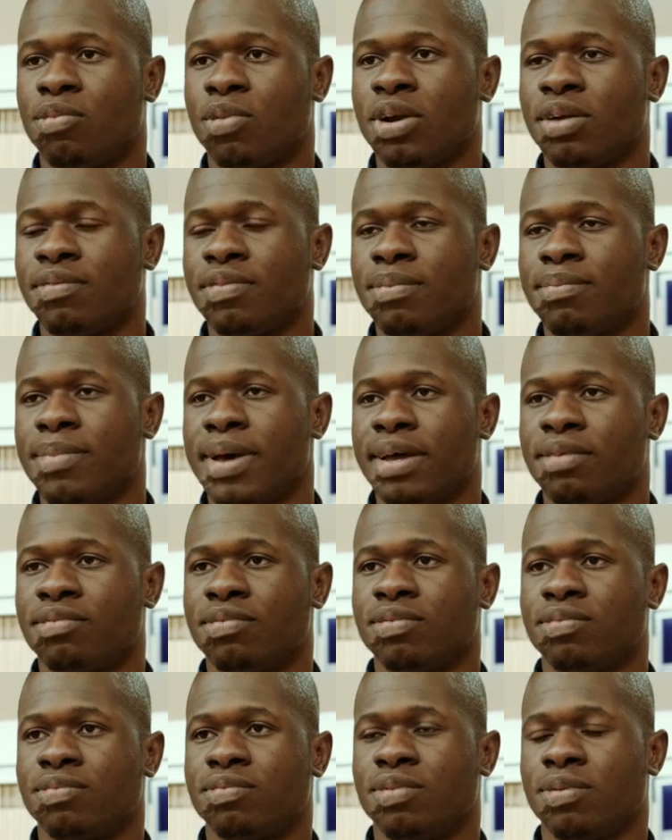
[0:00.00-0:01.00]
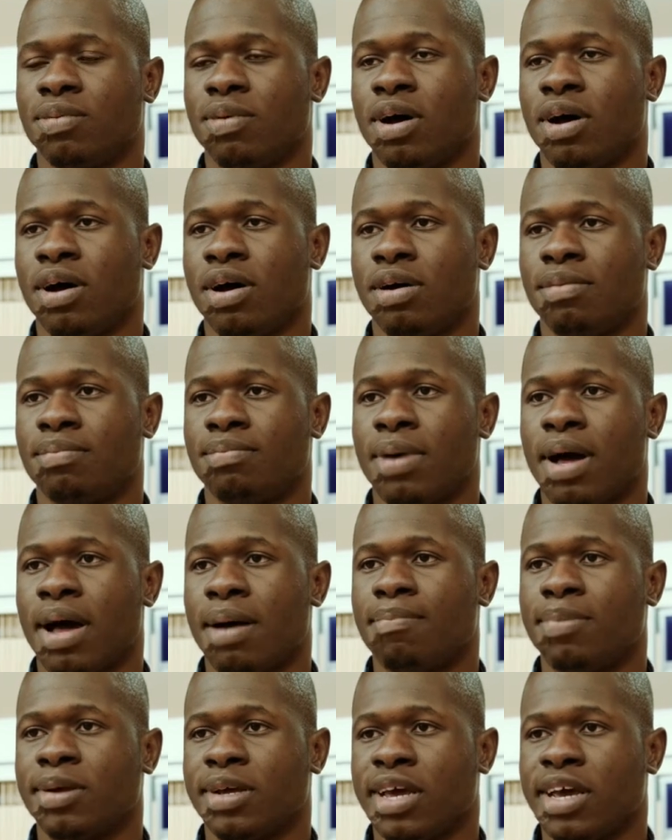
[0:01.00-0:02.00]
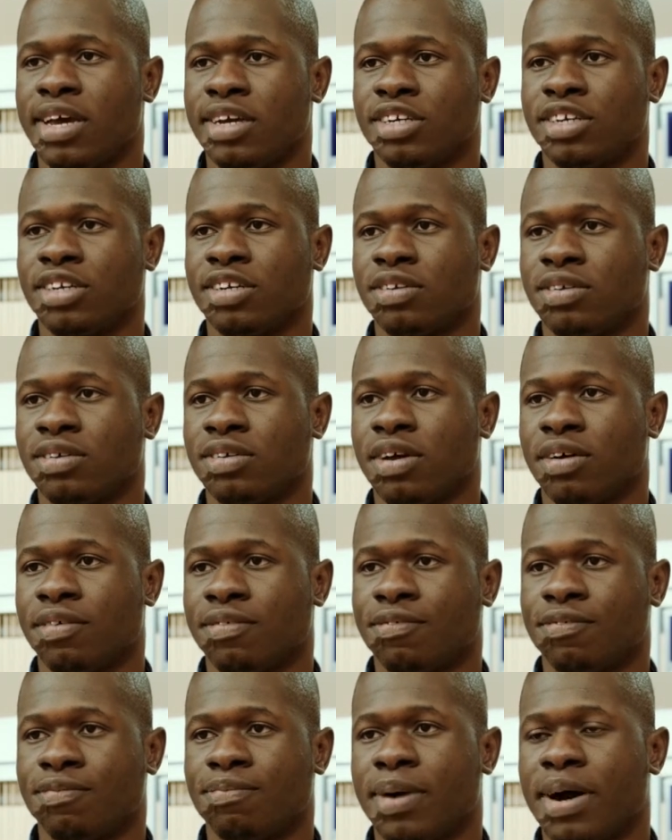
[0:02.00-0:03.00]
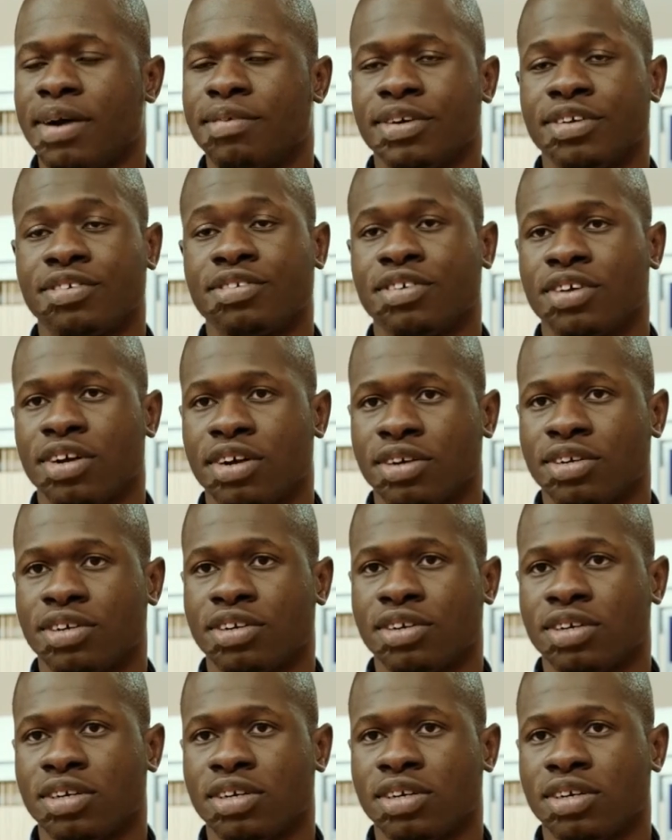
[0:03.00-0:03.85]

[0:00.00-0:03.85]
one of the main applications of my research